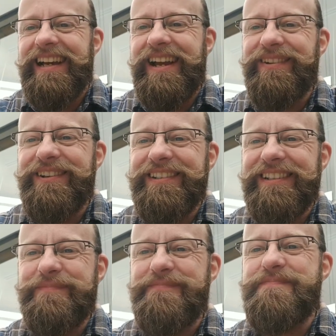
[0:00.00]
have a look,
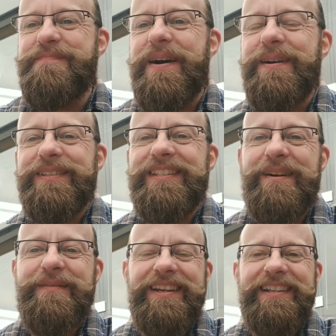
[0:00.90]
pipe is
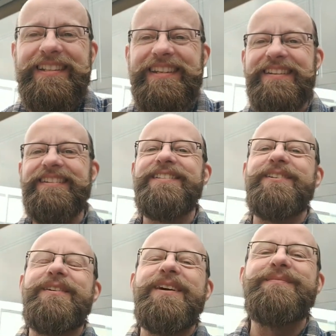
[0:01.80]
coming in here,
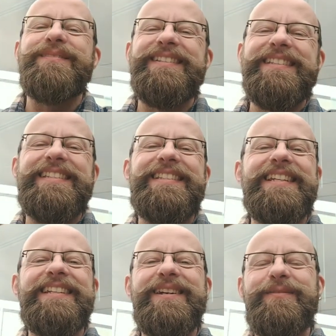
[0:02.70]
so I'm
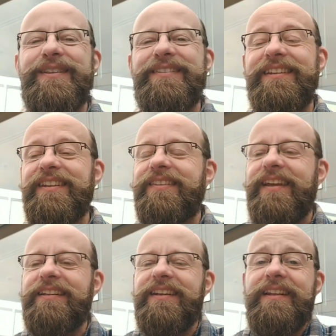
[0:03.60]
sitting here with
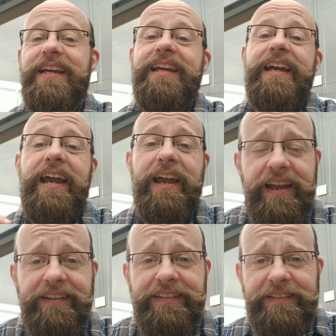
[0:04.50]
Nathaniel,
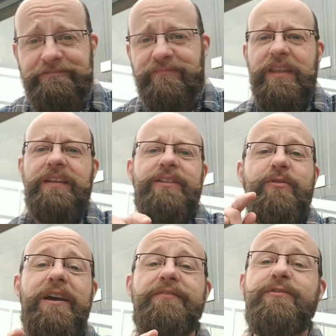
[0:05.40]
and you
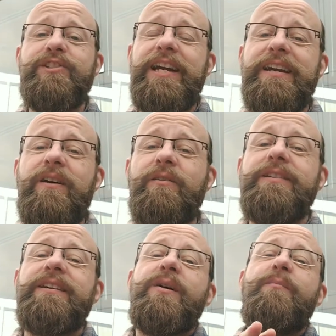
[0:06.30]
have to check out
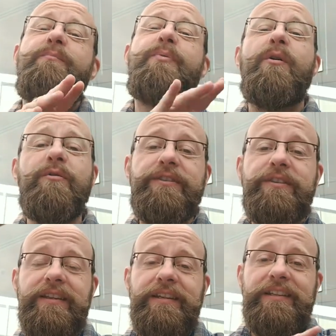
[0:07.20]

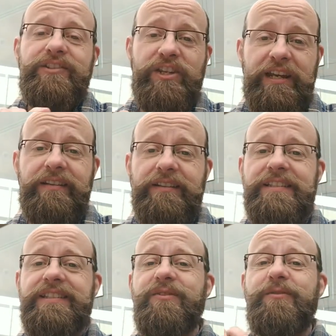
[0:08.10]
both
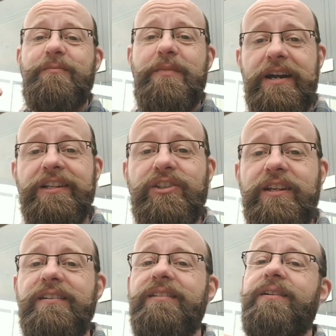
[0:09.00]
channels. So my
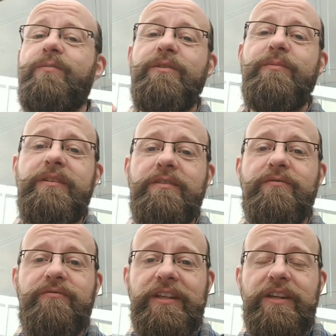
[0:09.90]
channel, there will be
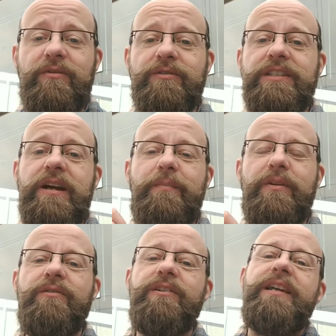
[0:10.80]
videos
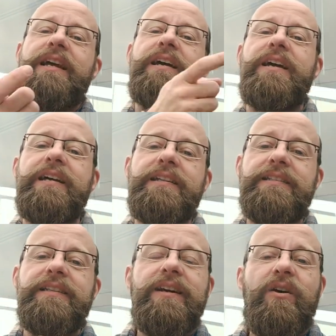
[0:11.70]
uploaded,
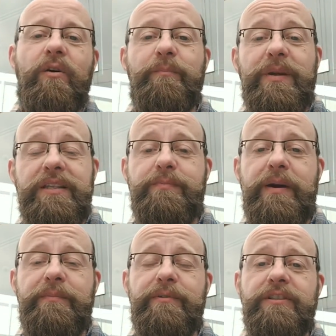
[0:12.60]
and on Peace
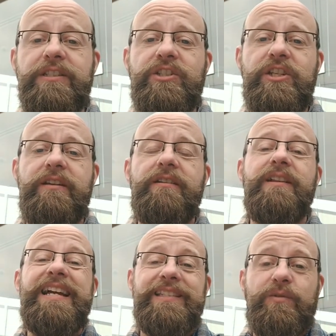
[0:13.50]
Piper's
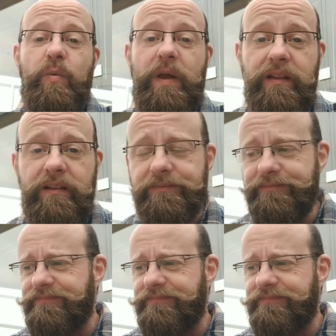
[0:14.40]
channel as well.